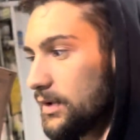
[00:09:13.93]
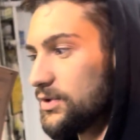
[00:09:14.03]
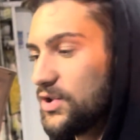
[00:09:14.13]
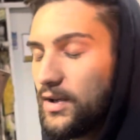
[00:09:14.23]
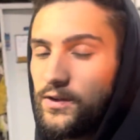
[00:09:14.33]

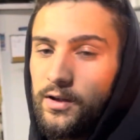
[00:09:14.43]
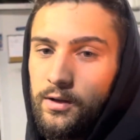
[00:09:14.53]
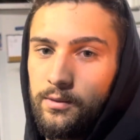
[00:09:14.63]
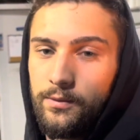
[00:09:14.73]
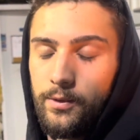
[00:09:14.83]

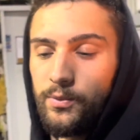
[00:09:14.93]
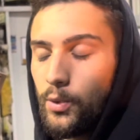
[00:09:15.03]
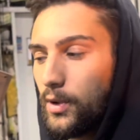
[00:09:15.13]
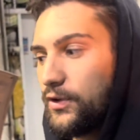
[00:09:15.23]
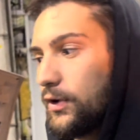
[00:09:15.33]
JT from
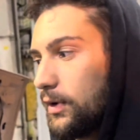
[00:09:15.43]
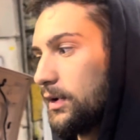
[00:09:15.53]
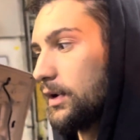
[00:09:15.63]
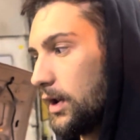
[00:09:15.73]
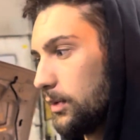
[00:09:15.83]
Torx here. He
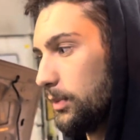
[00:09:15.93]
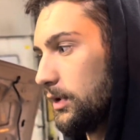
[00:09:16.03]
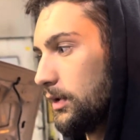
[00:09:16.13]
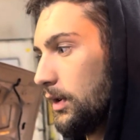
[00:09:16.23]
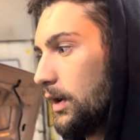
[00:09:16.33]
gave
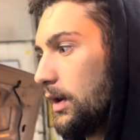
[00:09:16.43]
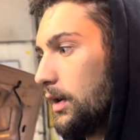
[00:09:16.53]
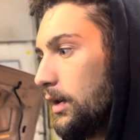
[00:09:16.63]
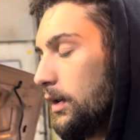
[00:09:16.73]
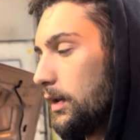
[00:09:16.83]
me
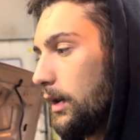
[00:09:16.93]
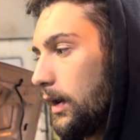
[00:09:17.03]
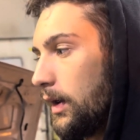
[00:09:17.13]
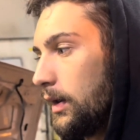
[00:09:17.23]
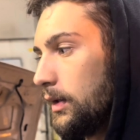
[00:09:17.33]

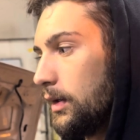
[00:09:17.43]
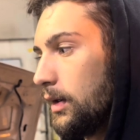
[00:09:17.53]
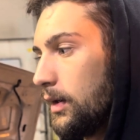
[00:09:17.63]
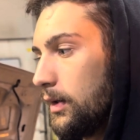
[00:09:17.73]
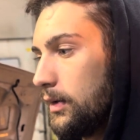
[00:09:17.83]

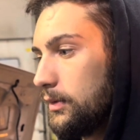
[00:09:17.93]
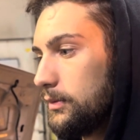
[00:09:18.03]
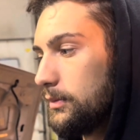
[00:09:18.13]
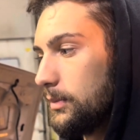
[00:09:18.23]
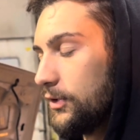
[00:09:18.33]
a
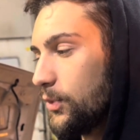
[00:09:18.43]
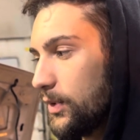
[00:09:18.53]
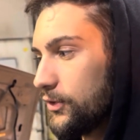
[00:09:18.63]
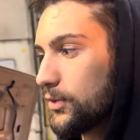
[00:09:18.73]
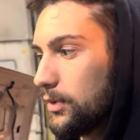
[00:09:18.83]

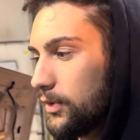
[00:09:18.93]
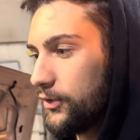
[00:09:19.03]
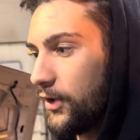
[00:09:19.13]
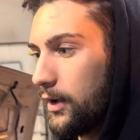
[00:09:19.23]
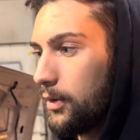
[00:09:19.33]
twin scroll
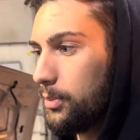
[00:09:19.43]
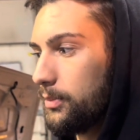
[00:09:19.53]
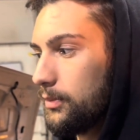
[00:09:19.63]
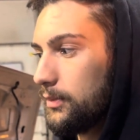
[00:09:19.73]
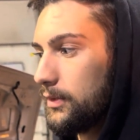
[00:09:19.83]
setup.
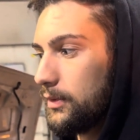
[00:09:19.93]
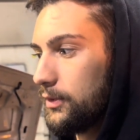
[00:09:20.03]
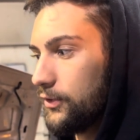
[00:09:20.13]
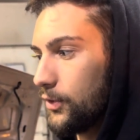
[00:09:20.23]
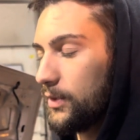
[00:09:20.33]

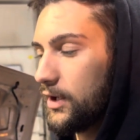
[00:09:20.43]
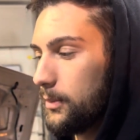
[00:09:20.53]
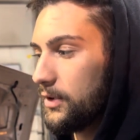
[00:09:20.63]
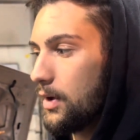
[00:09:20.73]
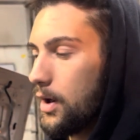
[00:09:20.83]
So he gave
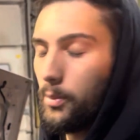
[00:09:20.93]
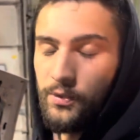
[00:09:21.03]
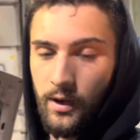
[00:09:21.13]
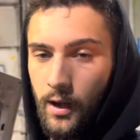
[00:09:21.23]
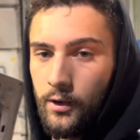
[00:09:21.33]
me
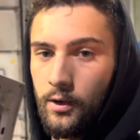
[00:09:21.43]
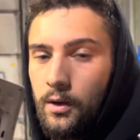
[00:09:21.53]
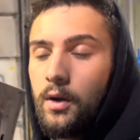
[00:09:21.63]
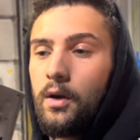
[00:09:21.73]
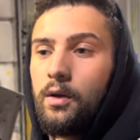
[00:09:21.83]
the header,
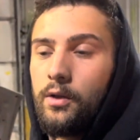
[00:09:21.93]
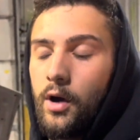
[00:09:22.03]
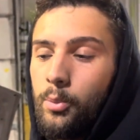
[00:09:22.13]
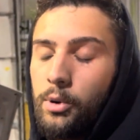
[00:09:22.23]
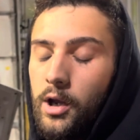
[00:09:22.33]
the
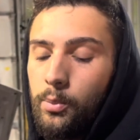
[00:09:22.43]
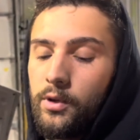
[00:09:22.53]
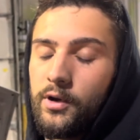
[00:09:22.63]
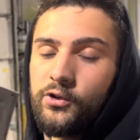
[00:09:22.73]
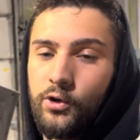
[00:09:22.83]
up pipe with
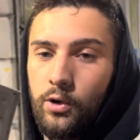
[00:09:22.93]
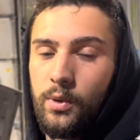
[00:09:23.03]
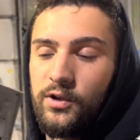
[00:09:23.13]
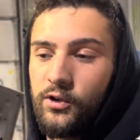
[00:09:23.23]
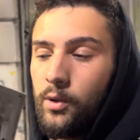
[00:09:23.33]
an external
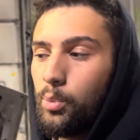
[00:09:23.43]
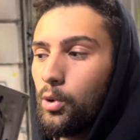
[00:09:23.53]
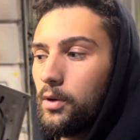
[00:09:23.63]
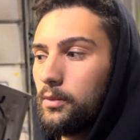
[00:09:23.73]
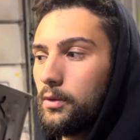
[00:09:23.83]
wastegate
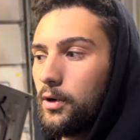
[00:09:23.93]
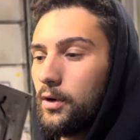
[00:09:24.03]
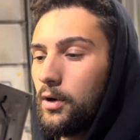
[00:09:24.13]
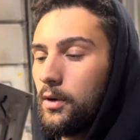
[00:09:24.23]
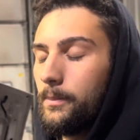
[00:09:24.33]
port
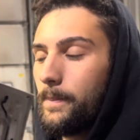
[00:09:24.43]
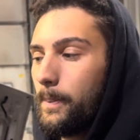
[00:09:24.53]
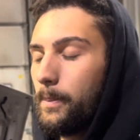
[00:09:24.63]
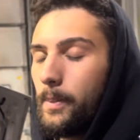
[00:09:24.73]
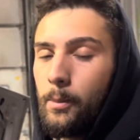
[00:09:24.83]
or
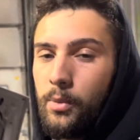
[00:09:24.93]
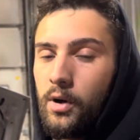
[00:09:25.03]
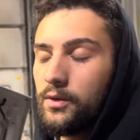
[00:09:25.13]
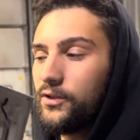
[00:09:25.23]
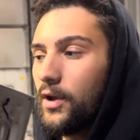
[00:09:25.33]

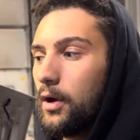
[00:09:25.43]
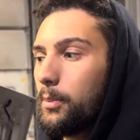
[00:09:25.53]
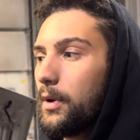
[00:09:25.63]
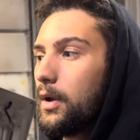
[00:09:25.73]
bung setup,